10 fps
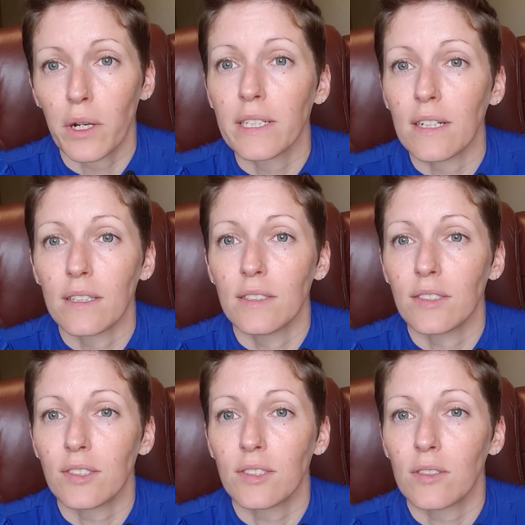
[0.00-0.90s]

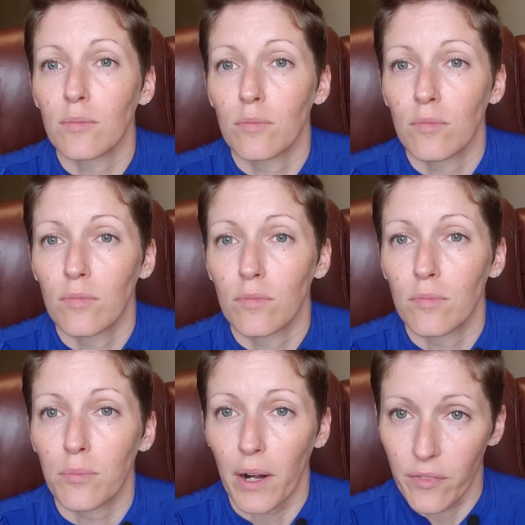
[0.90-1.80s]
does
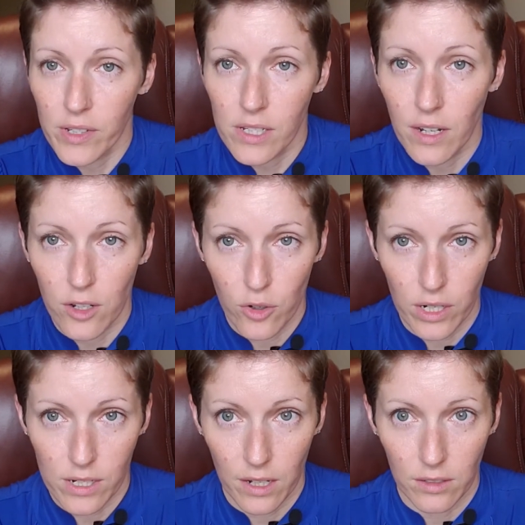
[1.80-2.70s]
breakfast, and you
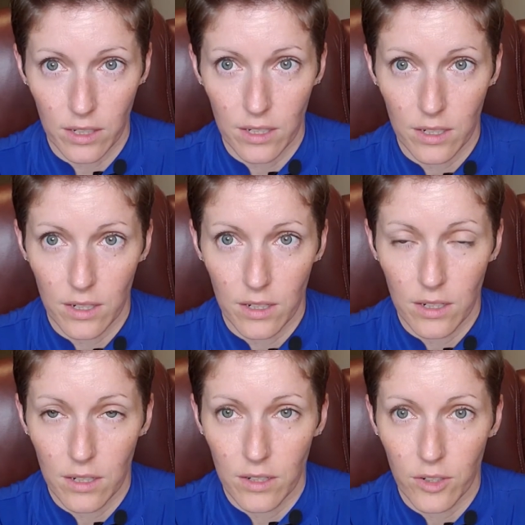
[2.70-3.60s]
can tell
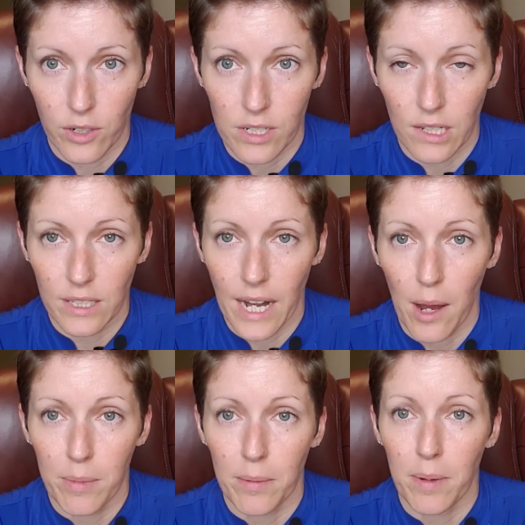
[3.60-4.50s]
it how
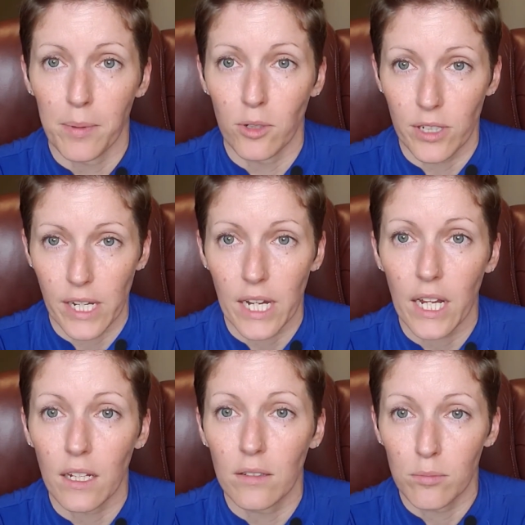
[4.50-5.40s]
many people are
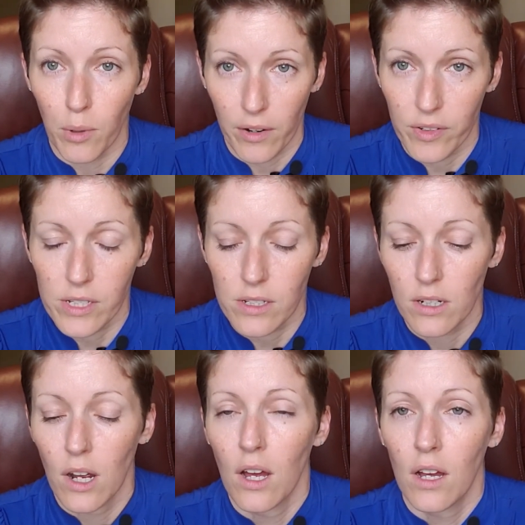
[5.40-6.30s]
eating breakfast,
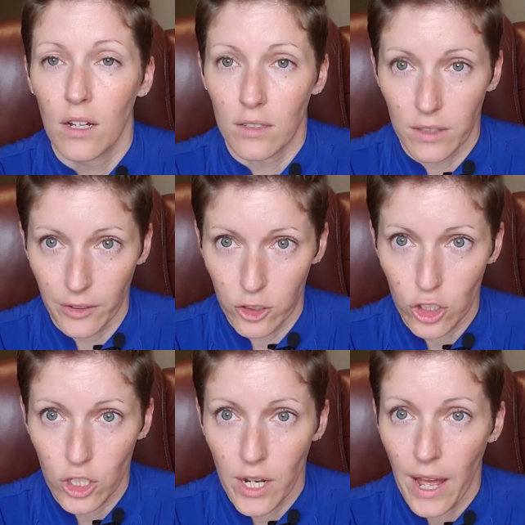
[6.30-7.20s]

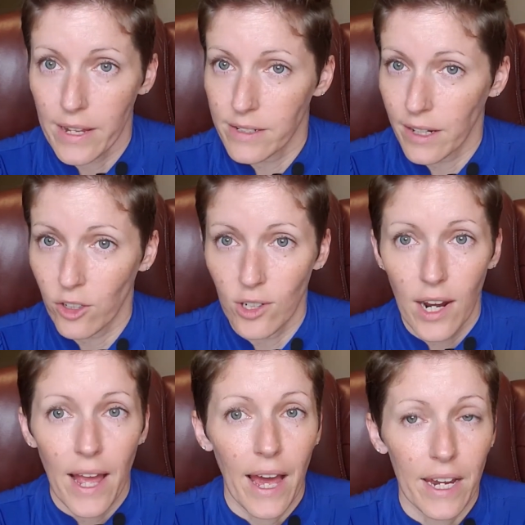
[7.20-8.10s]
lunch, and dinner.
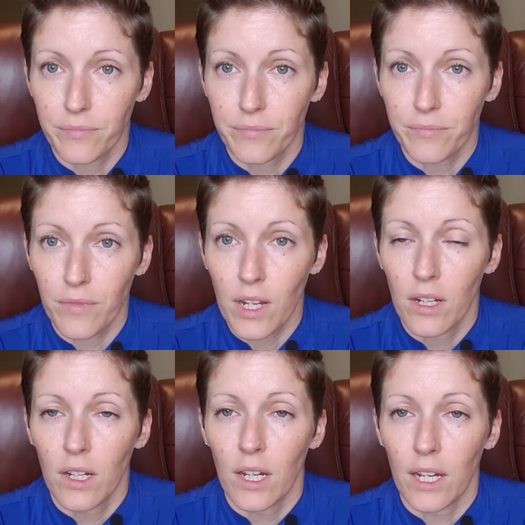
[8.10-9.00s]

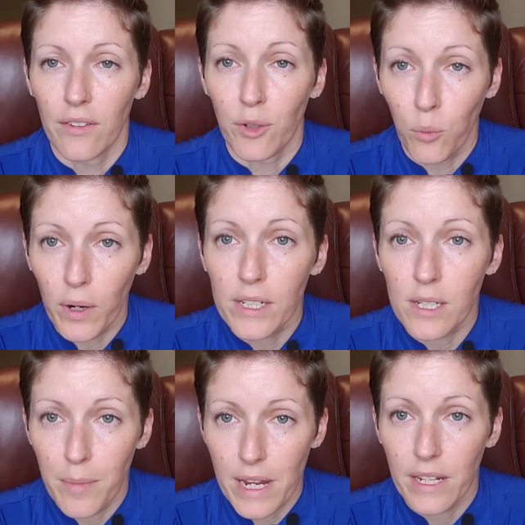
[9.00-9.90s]
If you want it
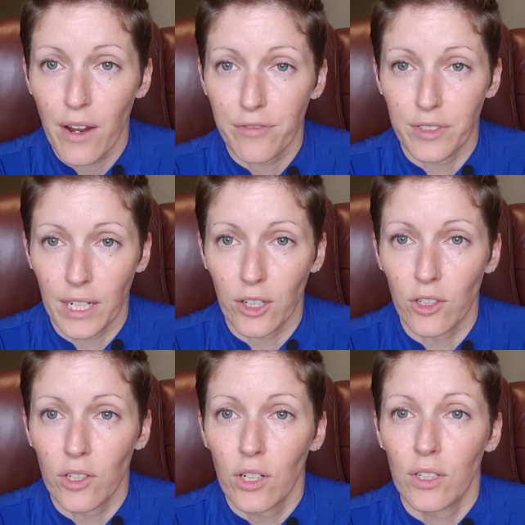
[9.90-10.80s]
to make enough dinner